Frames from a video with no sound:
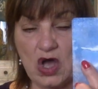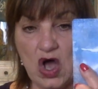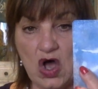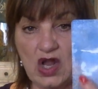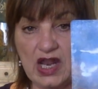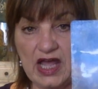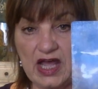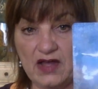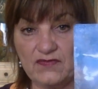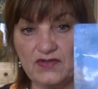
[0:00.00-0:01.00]
all
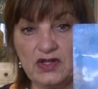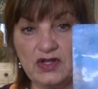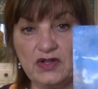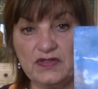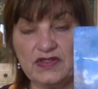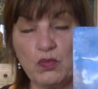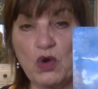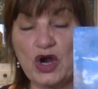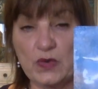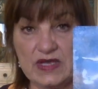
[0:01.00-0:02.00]
of the
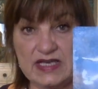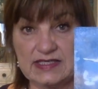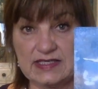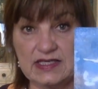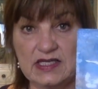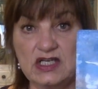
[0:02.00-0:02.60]
worries.